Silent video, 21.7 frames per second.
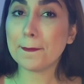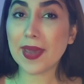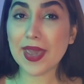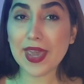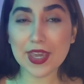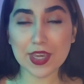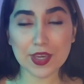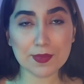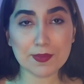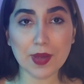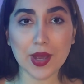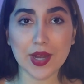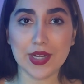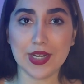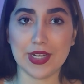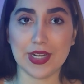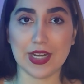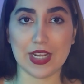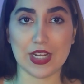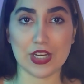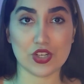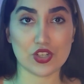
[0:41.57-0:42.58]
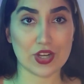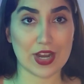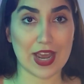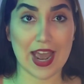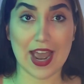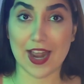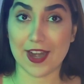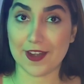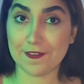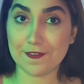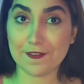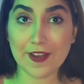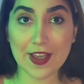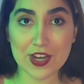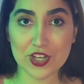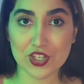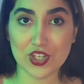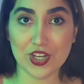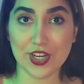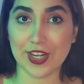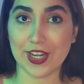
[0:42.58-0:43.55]
Make money niche and
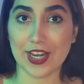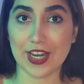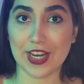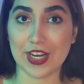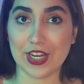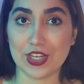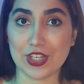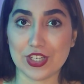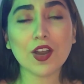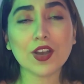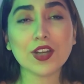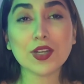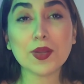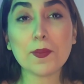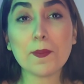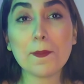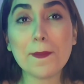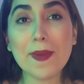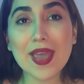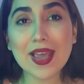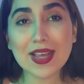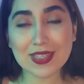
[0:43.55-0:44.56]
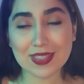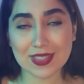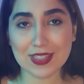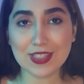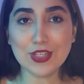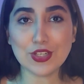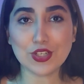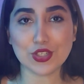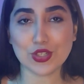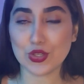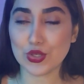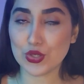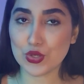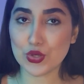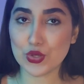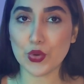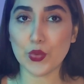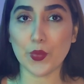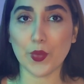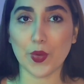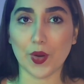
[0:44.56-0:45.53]
fashion niche are the best niches
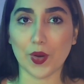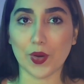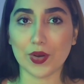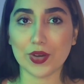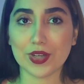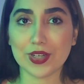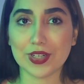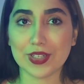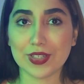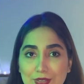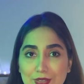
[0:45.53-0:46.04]
to work.